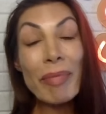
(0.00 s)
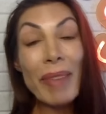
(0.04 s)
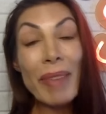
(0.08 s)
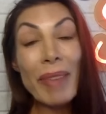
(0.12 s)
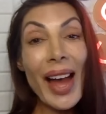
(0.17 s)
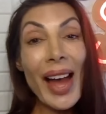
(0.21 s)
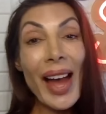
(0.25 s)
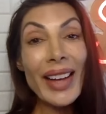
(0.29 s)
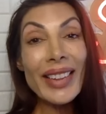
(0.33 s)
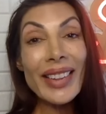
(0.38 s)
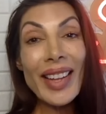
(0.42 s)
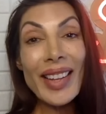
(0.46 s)

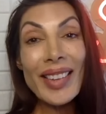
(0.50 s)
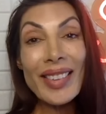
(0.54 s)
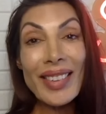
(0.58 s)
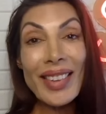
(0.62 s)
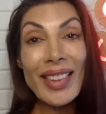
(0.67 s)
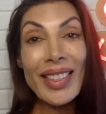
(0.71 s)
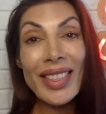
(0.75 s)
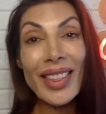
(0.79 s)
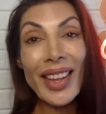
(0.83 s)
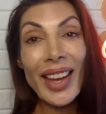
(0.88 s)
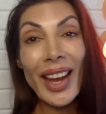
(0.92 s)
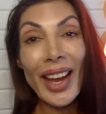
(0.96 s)
back. That's
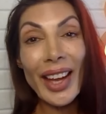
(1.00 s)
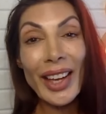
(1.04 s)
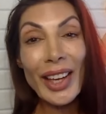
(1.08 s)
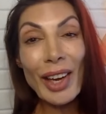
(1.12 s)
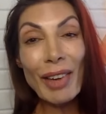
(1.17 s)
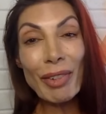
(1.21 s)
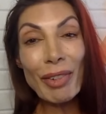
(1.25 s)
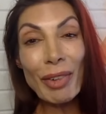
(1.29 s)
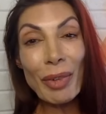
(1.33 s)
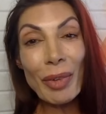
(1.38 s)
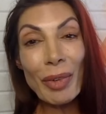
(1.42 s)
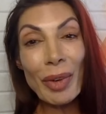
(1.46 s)
the thing. I
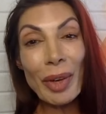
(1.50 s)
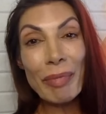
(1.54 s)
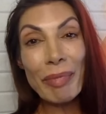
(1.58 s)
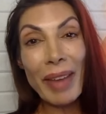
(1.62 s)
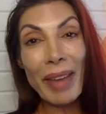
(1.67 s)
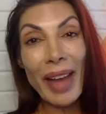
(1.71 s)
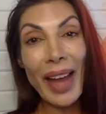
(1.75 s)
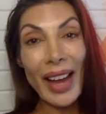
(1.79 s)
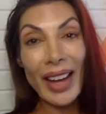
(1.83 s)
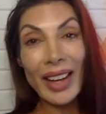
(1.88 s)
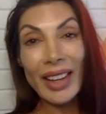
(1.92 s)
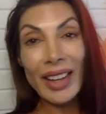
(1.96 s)
never went
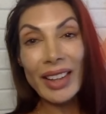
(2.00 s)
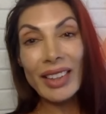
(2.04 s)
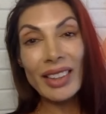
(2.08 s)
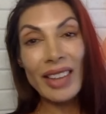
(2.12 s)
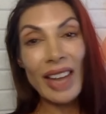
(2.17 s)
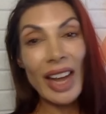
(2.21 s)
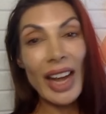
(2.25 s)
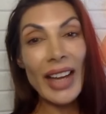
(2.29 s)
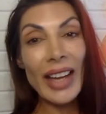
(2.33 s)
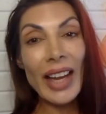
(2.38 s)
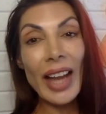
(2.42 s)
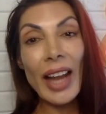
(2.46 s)
back.
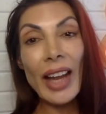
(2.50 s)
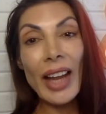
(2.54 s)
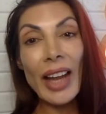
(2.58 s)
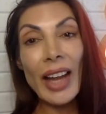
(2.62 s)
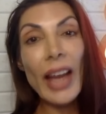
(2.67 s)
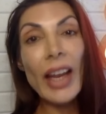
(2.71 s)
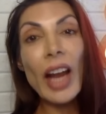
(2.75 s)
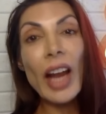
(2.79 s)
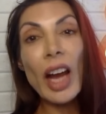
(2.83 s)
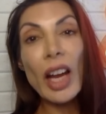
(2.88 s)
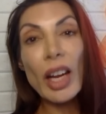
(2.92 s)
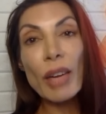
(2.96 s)
I, I,
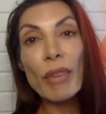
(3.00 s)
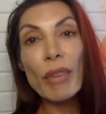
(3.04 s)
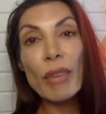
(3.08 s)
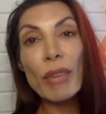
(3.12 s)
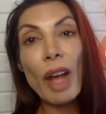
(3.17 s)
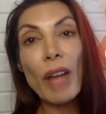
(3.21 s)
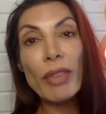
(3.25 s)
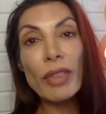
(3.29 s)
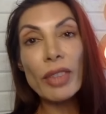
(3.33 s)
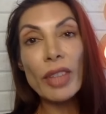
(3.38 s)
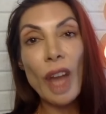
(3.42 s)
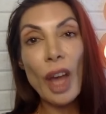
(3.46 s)
I got
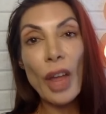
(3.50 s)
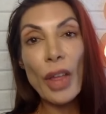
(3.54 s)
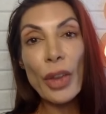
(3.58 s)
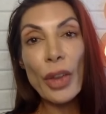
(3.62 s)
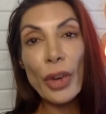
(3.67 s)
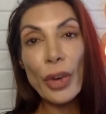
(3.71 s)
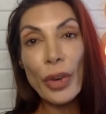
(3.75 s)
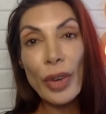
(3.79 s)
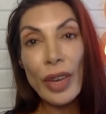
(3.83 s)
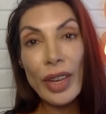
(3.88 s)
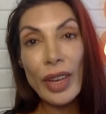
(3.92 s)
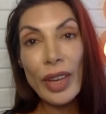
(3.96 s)
involved in
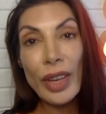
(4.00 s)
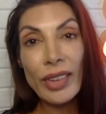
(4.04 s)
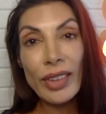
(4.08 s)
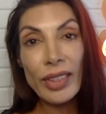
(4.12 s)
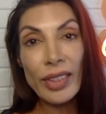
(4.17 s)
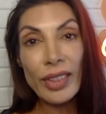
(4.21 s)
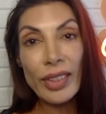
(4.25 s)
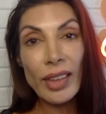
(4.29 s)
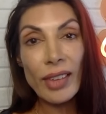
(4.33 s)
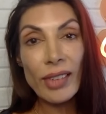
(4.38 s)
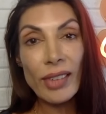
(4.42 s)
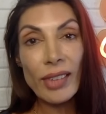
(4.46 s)
other crazy
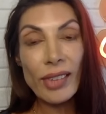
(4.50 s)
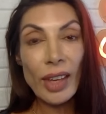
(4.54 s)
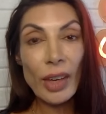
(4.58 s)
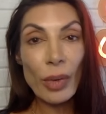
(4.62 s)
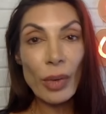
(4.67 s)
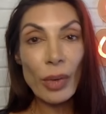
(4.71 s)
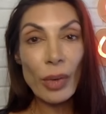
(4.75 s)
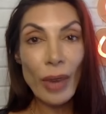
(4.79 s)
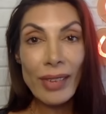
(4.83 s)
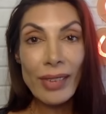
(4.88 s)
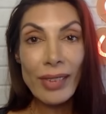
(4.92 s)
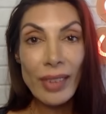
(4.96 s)
things like
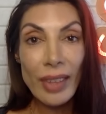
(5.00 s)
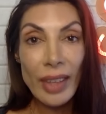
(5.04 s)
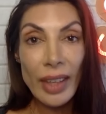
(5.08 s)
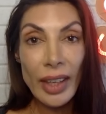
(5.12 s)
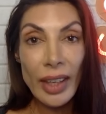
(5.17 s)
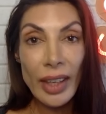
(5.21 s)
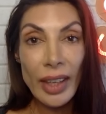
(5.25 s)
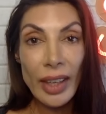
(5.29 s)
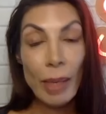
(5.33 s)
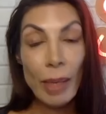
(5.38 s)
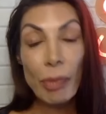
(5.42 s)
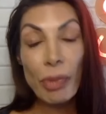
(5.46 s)

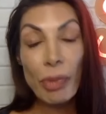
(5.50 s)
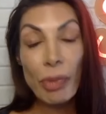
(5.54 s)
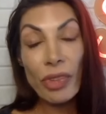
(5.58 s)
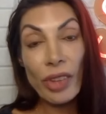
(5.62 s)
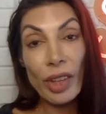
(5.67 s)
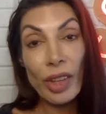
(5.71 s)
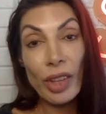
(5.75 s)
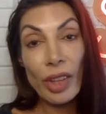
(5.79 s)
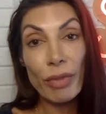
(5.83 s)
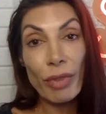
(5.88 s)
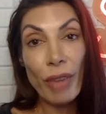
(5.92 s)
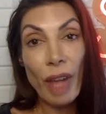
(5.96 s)
wrestling, and I'm
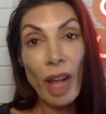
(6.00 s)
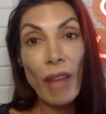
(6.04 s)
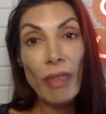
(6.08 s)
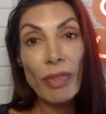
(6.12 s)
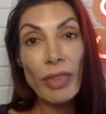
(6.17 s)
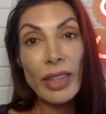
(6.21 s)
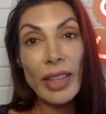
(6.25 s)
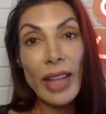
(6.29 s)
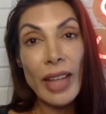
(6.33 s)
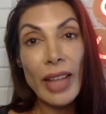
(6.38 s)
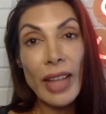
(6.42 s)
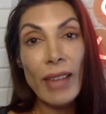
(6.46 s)
still involved
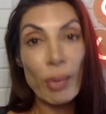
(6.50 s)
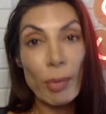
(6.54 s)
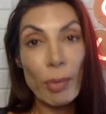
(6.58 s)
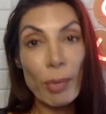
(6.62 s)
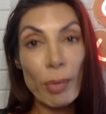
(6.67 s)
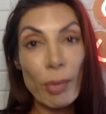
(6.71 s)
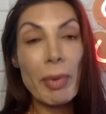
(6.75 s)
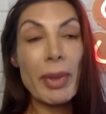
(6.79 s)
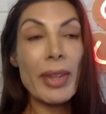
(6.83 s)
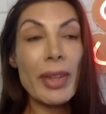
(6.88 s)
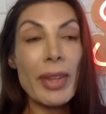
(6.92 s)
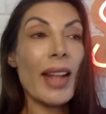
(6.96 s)
in that. So
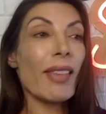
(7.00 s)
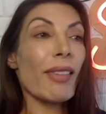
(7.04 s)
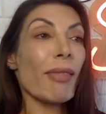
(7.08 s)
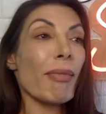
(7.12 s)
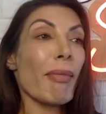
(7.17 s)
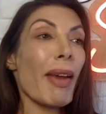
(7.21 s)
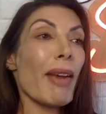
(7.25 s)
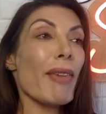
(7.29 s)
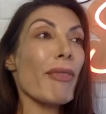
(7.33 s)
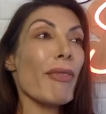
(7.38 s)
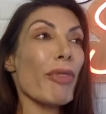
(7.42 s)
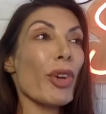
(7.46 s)
maybe that's
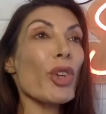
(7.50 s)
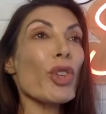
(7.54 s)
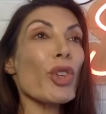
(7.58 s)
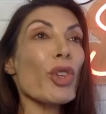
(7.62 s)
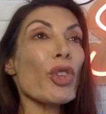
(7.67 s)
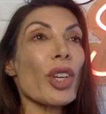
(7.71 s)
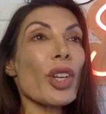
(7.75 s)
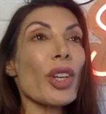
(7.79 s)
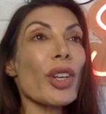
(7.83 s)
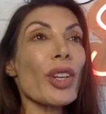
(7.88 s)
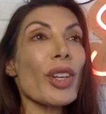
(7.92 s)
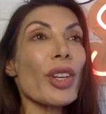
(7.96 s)
my
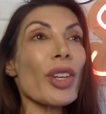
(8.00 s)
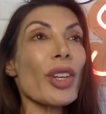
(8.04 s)
version.